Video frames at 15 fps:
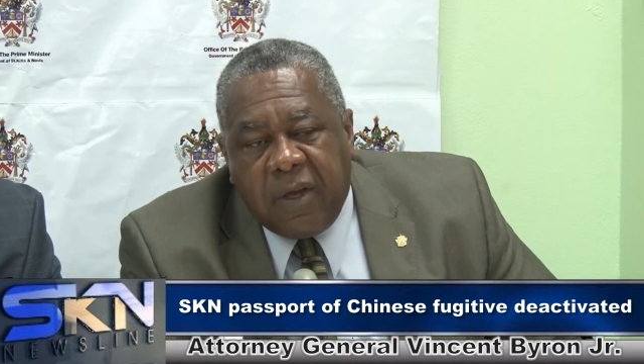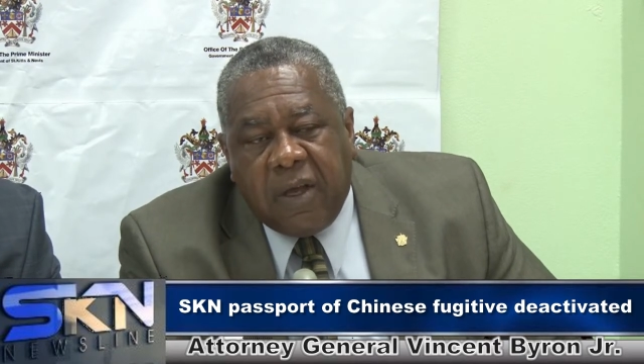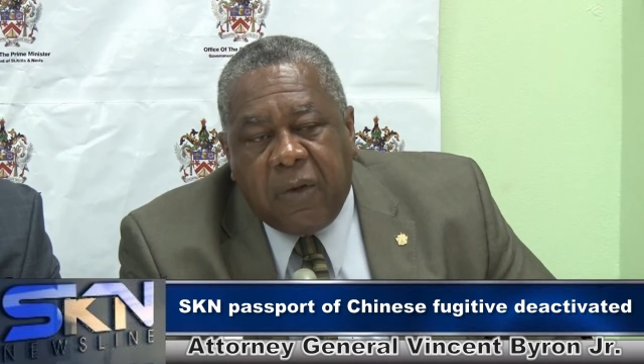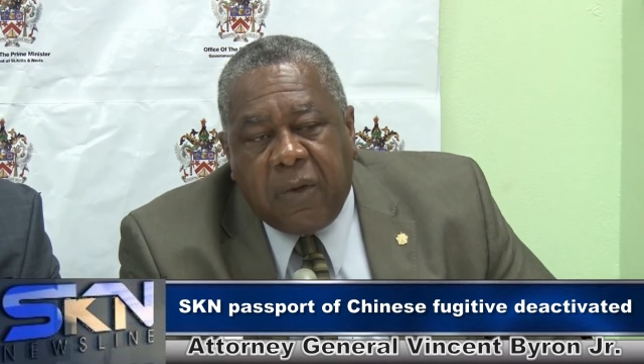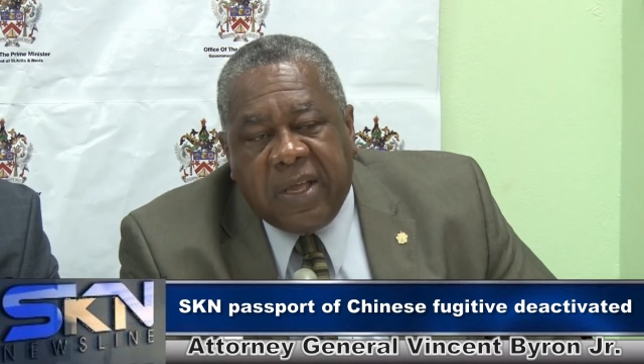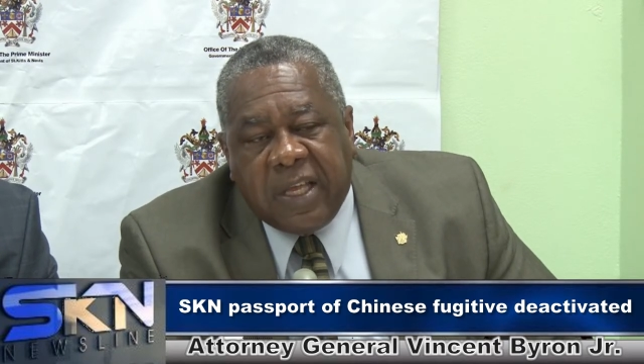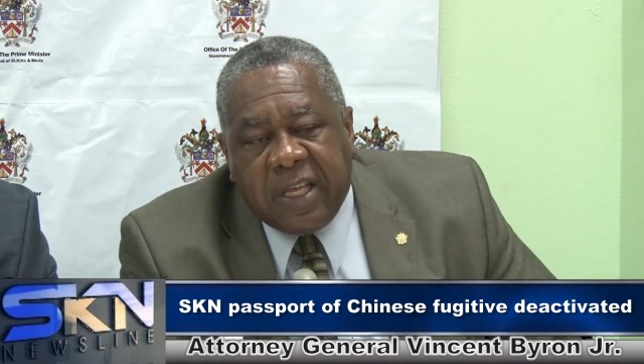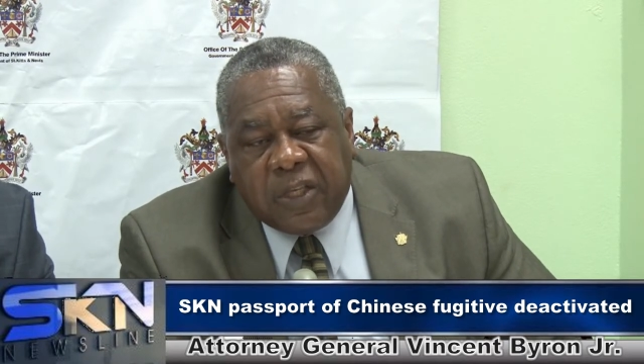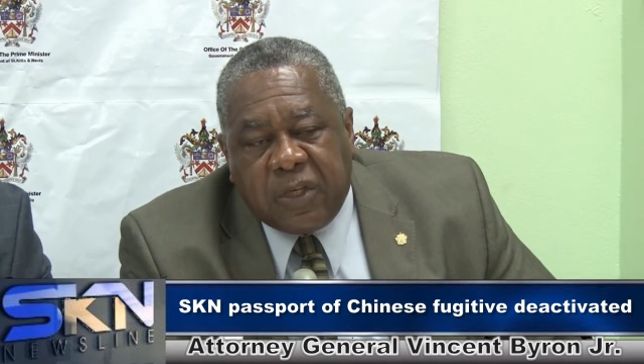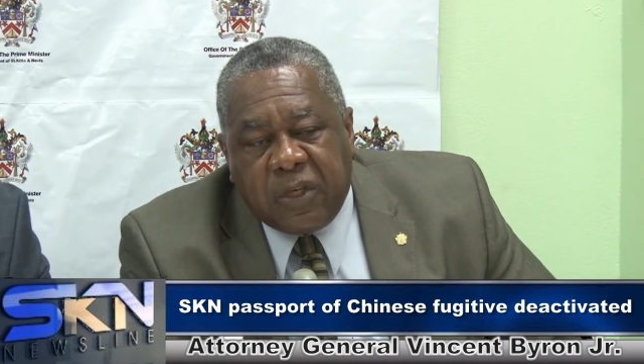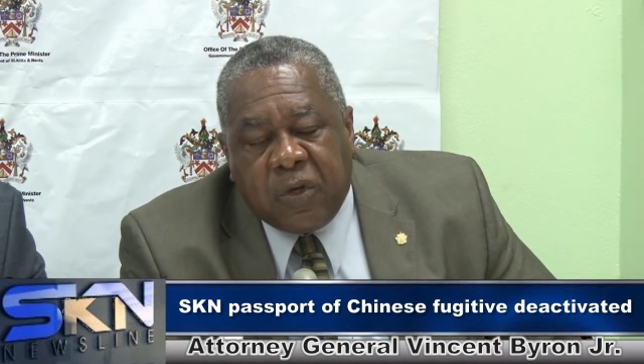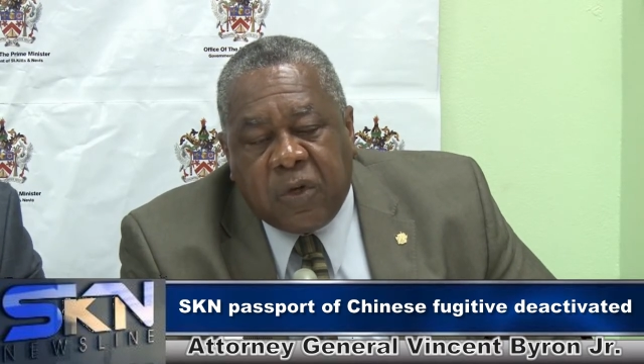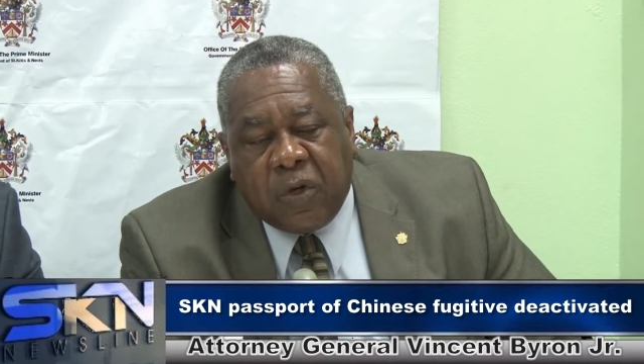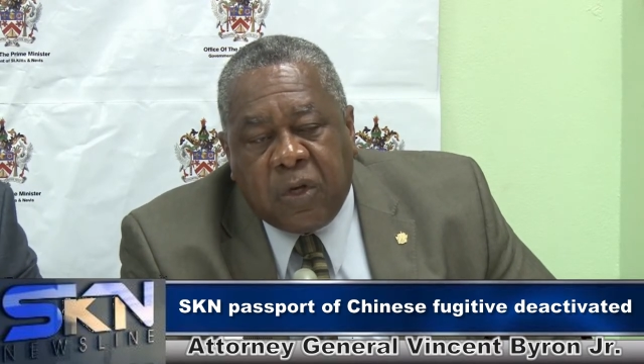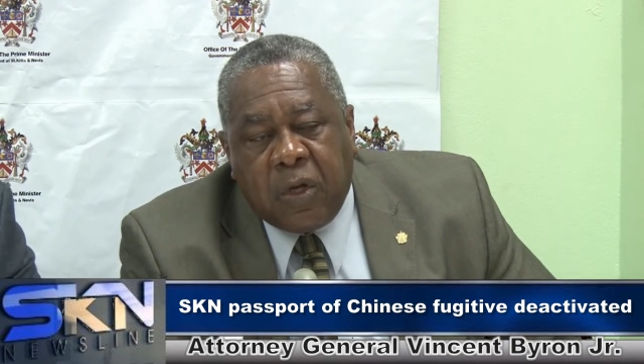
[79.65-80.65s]
were
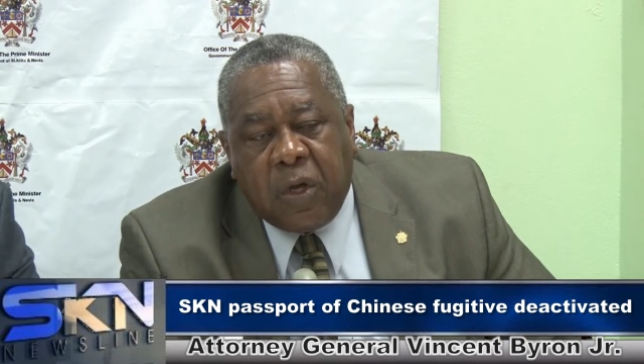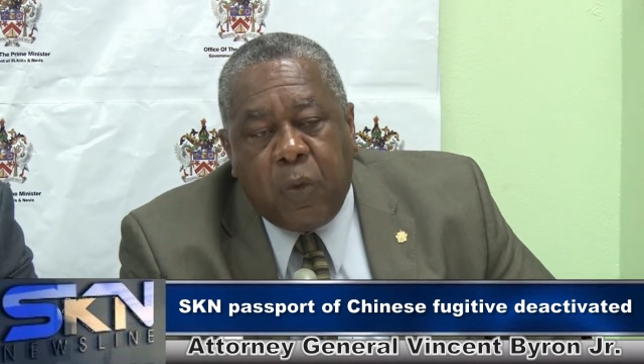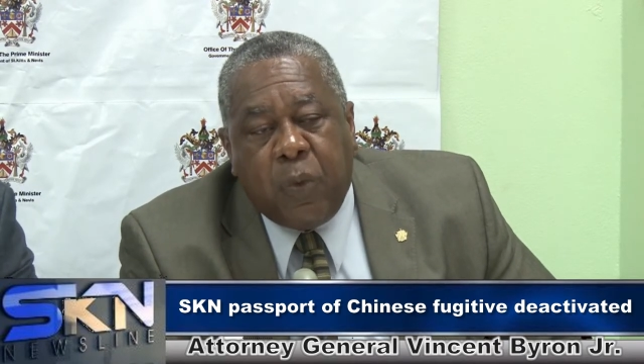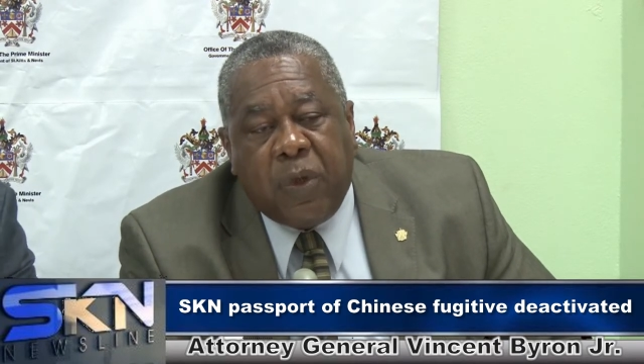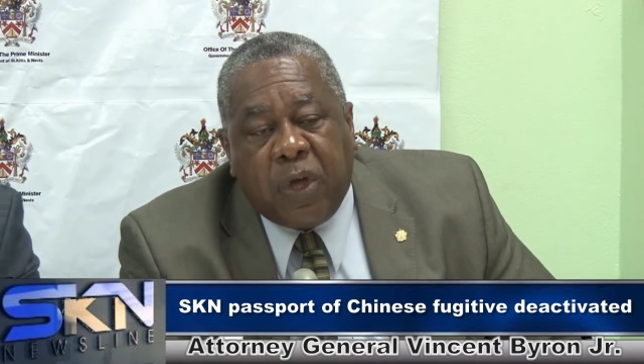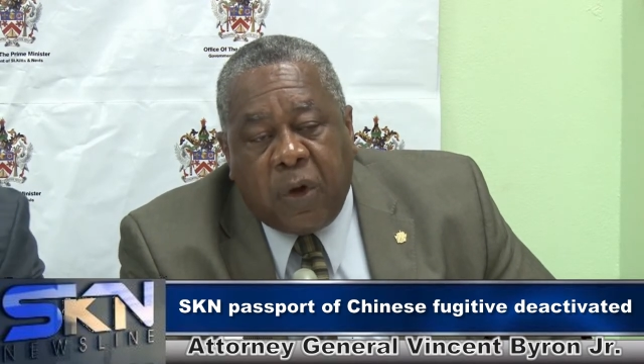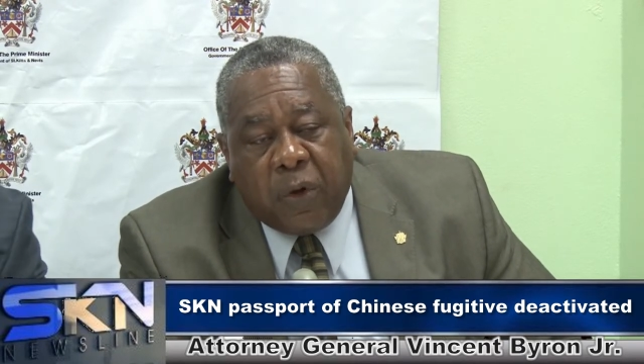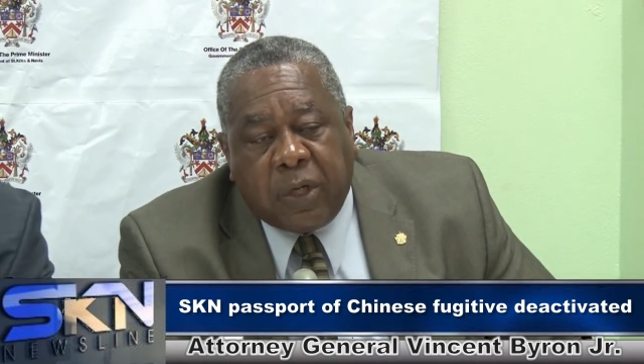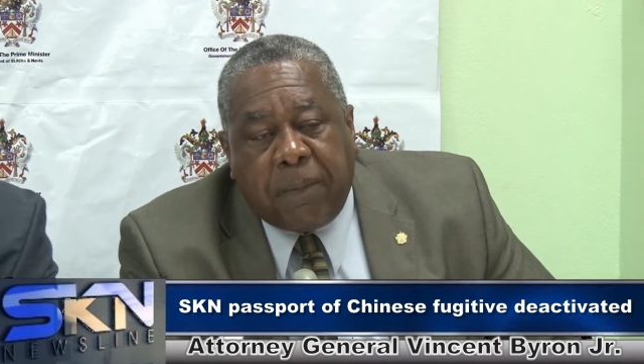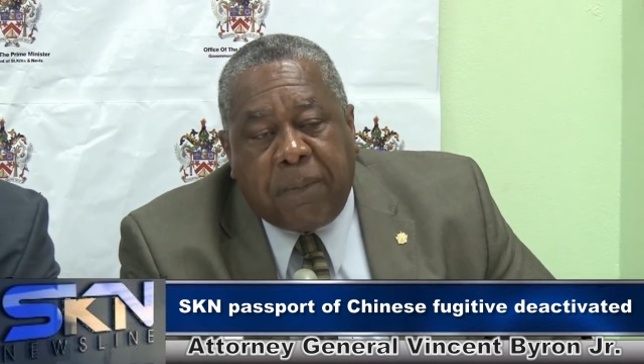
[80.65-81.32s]
issued without a